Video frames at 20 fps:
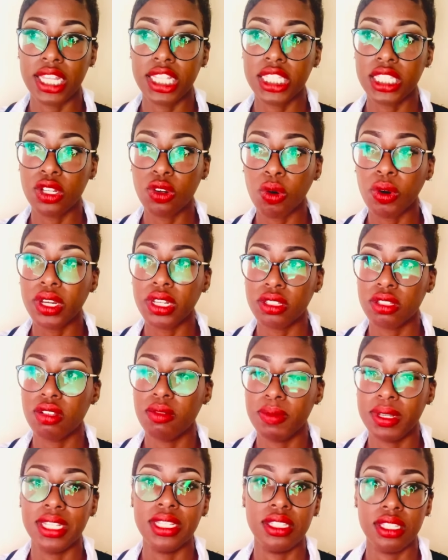it's going
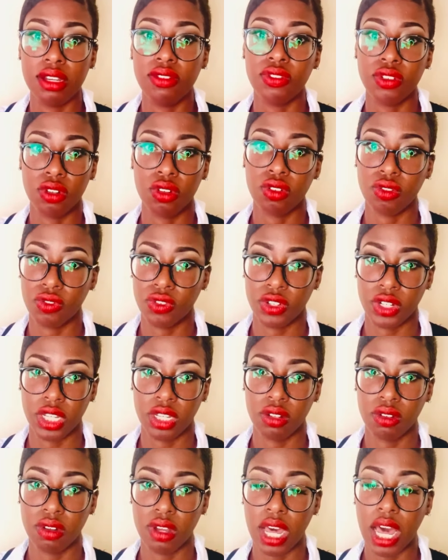to be difficult for
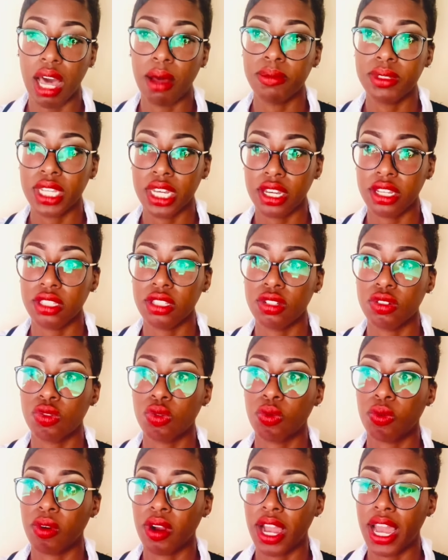you. I'm telling you this
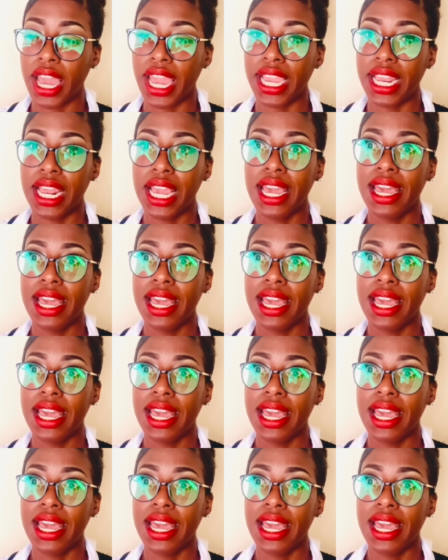right